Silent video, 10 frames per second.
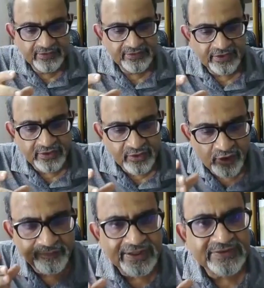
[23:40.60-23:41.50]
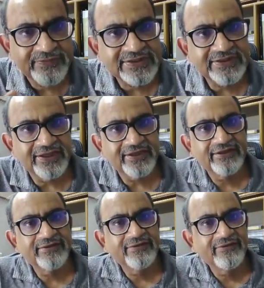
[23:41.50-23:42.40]
the commonest mistake
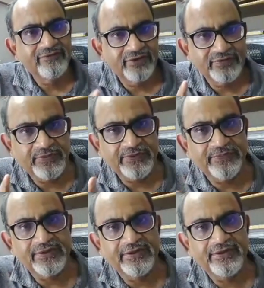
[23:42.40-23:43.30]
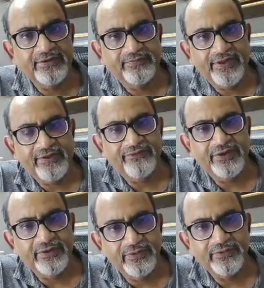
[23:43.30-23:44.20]
which people in
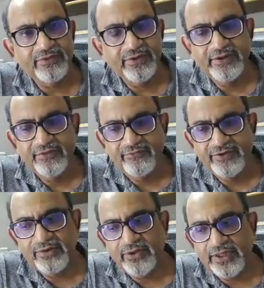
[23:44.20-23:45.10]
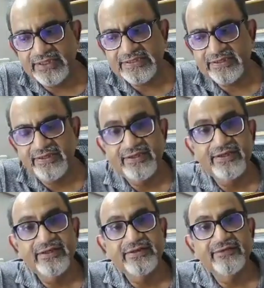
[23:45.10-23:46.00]
periphery do. When I
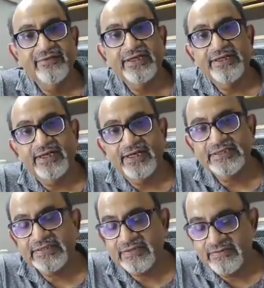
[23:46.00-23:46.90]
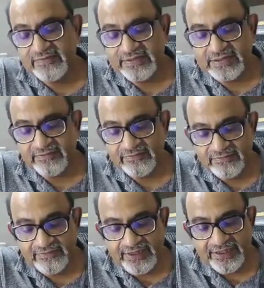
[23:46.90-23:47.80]
asked
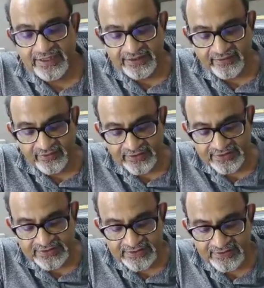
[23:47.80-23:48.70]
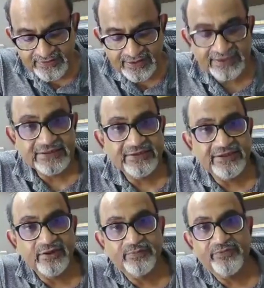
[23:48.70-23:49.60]
many gynecologists, I said,
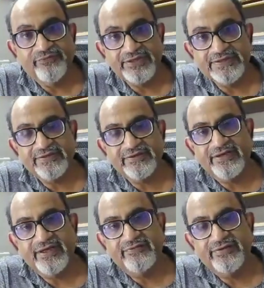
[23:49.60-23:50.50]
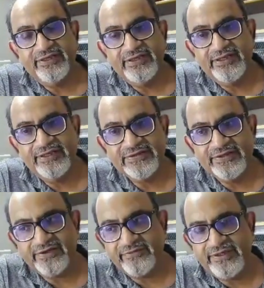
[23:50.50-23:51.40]
did your professor ever did a
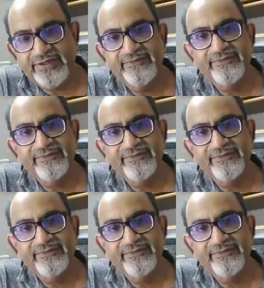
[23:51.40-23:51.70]
hysterectomy